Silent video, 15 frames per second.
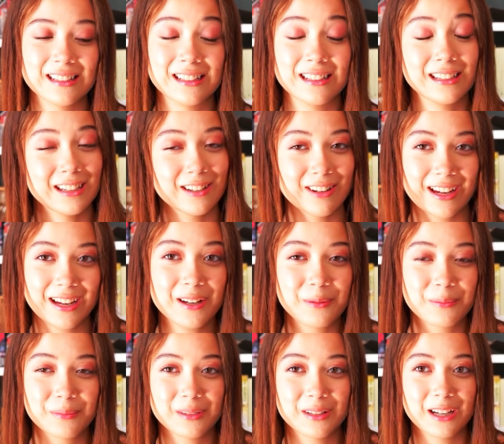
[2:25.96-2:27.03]
here I
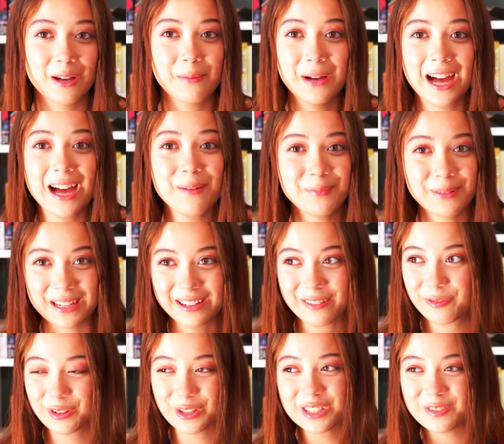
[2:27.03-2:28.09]
am. I'm happy. It
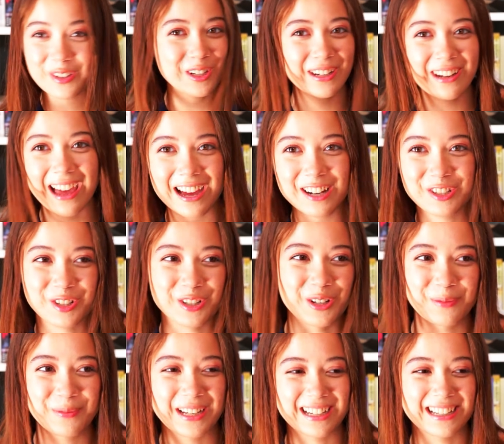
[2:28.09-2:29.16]
feels very
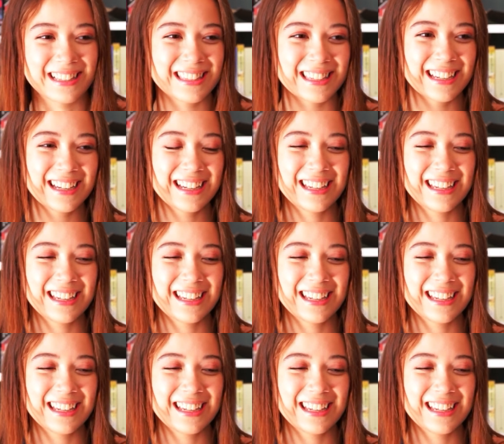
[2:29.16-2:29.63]
natural because